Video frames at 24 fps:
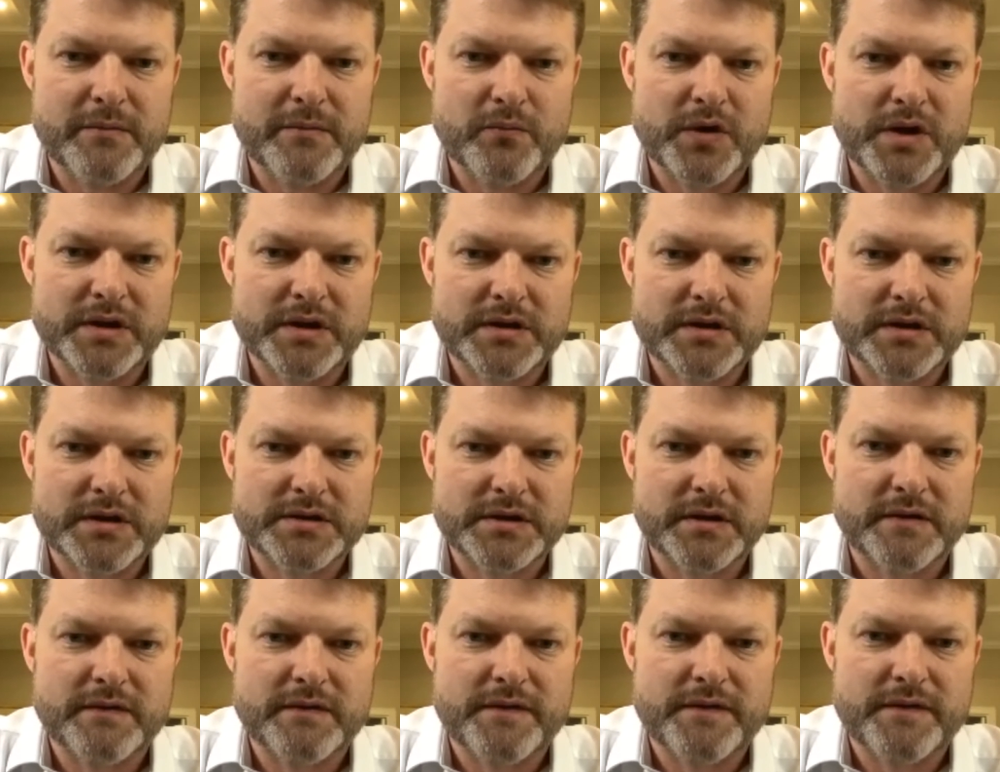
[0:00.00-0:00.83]
We're
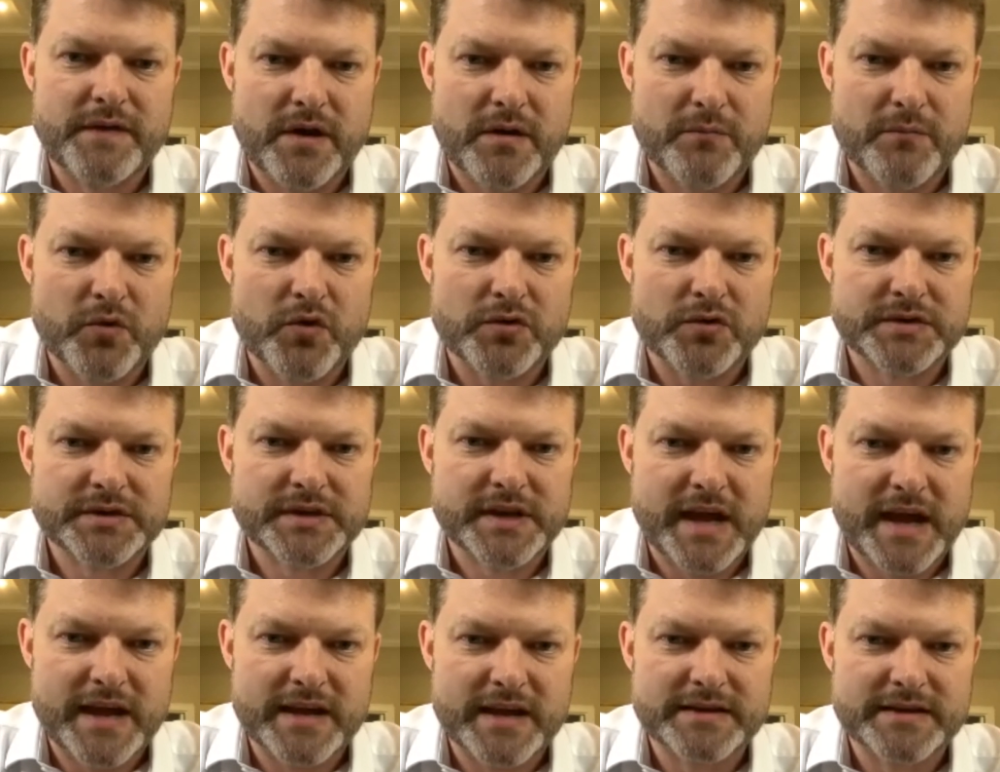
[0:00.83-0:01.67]
doing far more
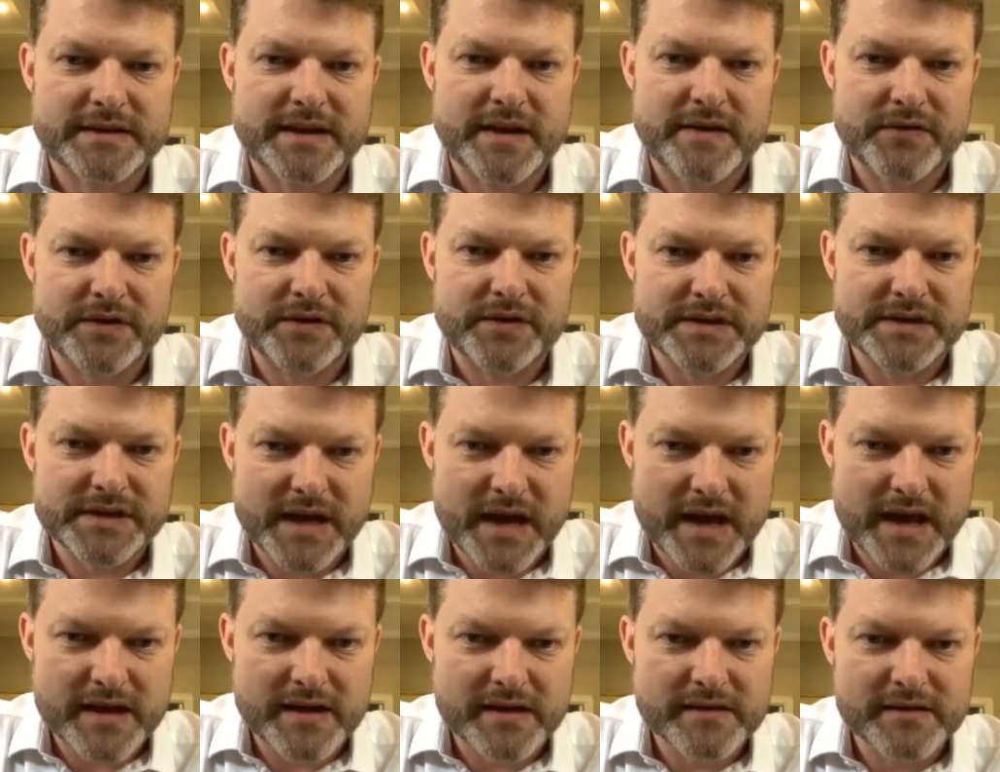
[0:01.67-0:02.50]
scans every
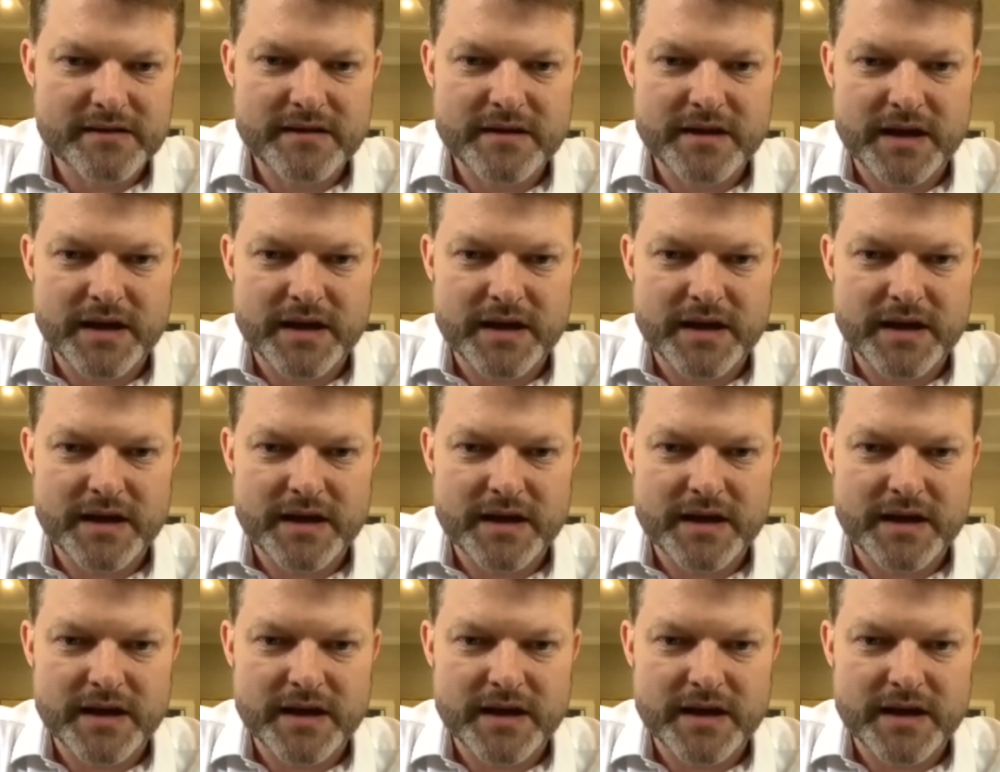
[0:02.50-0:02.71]
day.